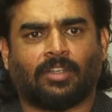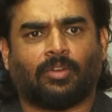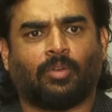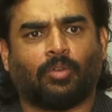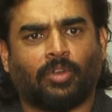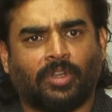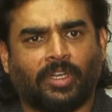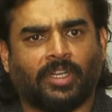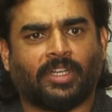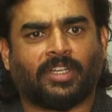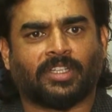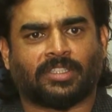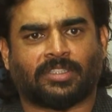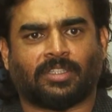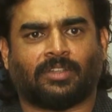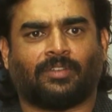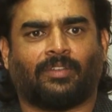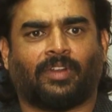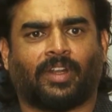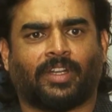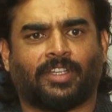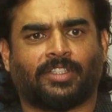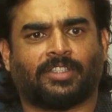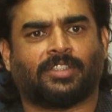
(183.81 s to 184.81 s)
The only
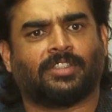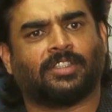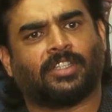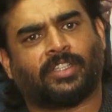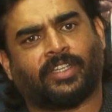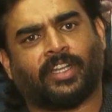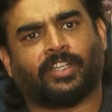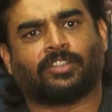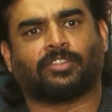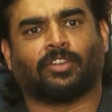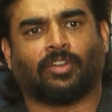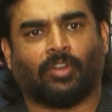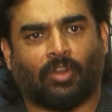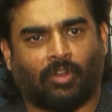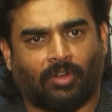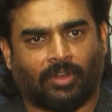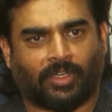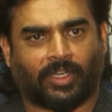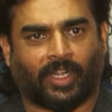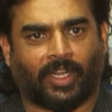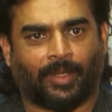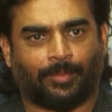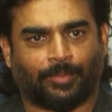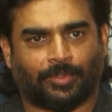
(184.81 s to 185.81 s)
disadvantage is it takes a
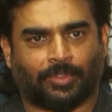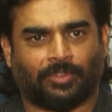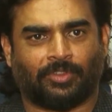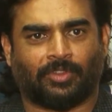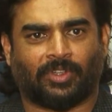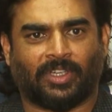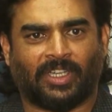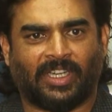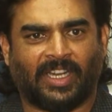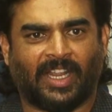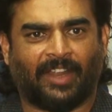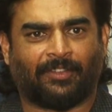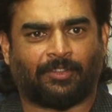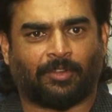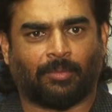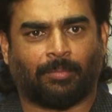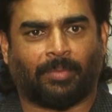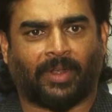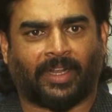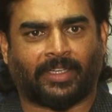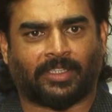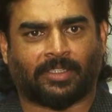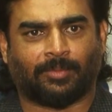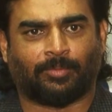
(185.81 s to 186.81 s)
long time. So you really have to
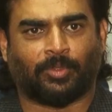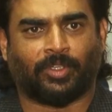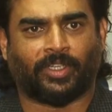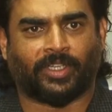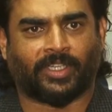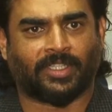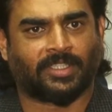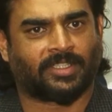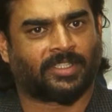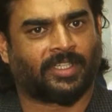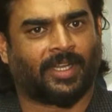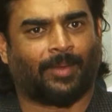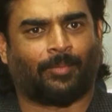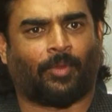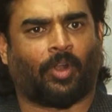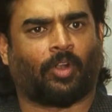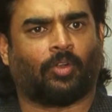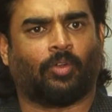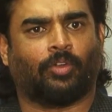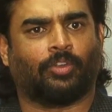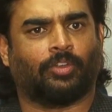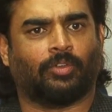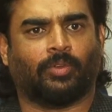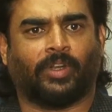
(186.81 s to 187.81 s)
bite the bullet and say, I'm
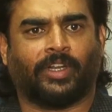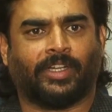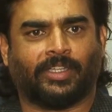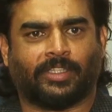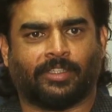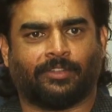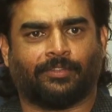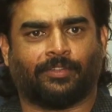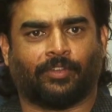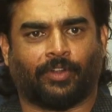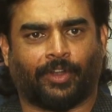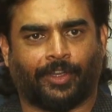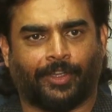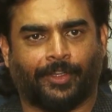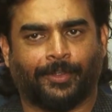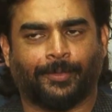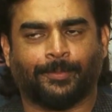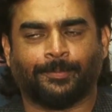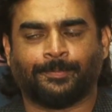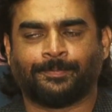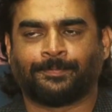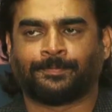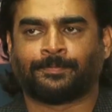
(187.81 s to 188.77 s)
not going to do anything for a year.